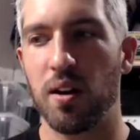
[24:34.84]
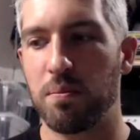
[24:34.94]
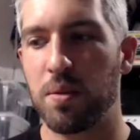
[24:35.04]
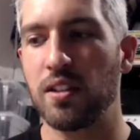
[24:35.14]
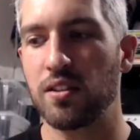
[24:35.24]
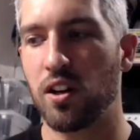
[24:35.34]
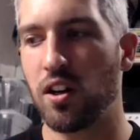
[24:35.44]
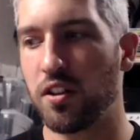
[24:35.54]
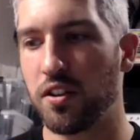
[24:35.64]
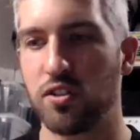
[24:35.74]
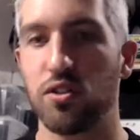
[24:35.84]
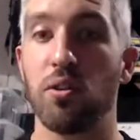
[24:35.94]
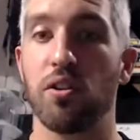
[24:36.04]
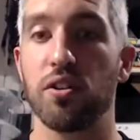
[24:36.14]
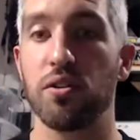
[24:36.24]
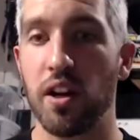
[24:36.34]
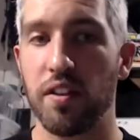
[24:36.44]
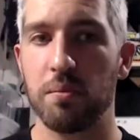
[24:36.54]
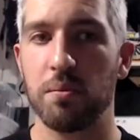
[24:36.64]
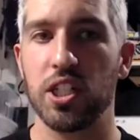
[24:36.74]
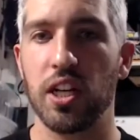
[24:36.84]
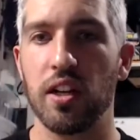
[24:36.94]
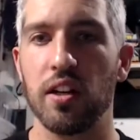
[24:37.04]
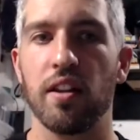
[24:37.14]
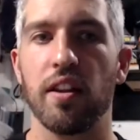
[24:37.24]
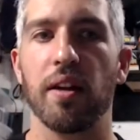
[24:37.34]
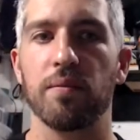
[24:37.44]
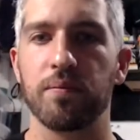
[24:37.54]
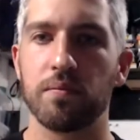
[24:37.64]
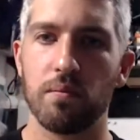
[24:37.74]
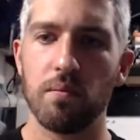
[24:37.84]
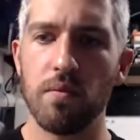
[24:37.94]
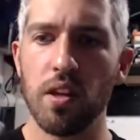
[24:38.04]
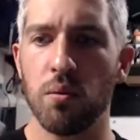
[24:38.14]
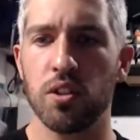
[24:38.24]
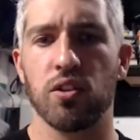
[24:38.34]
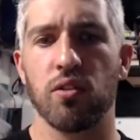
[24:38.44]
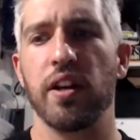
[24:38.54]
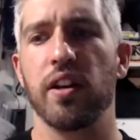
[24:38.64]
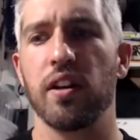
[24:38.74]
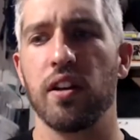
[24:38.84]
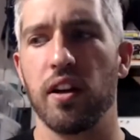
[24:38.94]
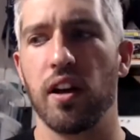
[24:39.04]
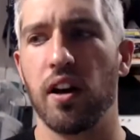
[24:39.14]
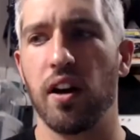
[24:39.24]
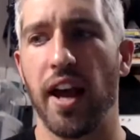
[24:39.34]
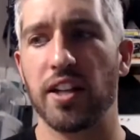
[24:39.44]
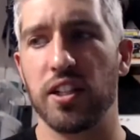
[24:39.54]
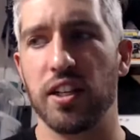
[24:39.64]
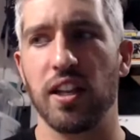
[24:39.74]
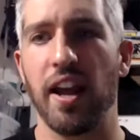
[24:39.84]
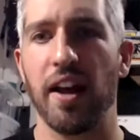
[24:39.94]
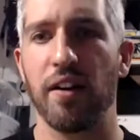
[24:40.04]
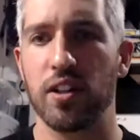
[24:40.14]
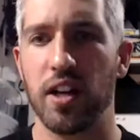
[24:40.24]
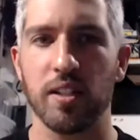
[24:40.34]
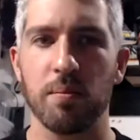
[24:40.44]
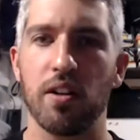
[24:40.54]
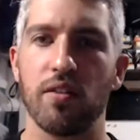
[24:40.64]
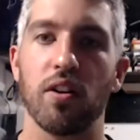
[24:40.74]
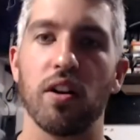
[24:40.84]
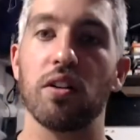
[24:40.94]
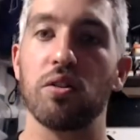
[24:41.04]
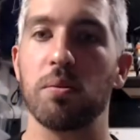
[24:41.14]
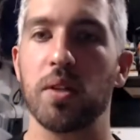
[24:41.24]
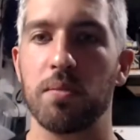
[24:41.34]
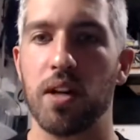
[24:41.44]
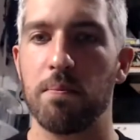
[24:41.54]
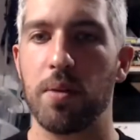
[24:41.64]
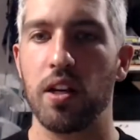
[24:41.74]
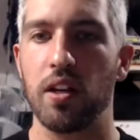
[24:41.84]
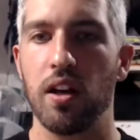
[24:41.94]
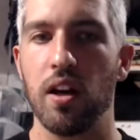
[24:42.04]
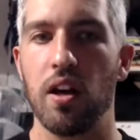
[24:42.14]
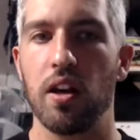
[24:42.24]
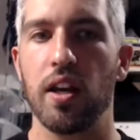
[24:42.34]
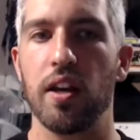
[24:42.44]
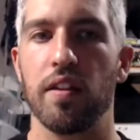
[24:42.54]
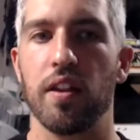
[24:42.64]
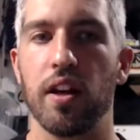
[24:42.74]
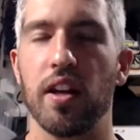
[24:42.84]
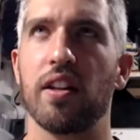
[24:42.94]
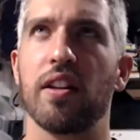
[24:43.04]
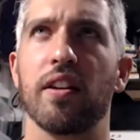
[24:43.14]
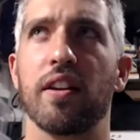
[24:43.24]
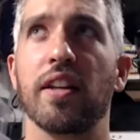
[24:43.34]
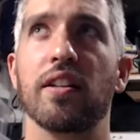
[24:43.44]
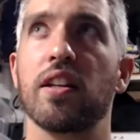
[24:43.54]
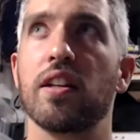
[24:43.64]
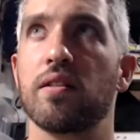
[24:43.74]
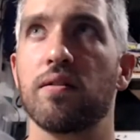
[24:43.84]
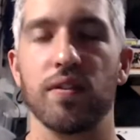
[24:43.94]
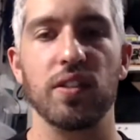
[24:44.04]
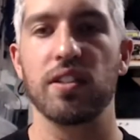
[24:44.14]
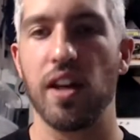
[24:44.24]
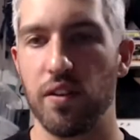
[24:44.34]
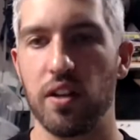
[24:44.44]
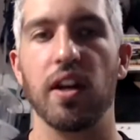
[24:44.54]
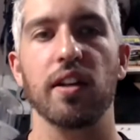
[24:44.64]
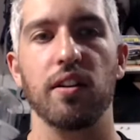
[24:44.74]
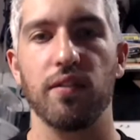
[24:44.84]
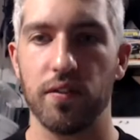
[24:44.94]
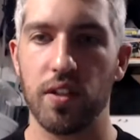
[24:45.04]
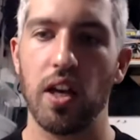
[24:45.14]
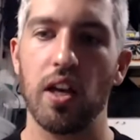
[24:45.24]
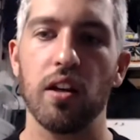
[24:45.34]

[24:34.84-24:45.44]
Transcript: piece called The Solar Do Nothing Machine that was created actually as an advertisement for an aluminum company in 1957, 1958.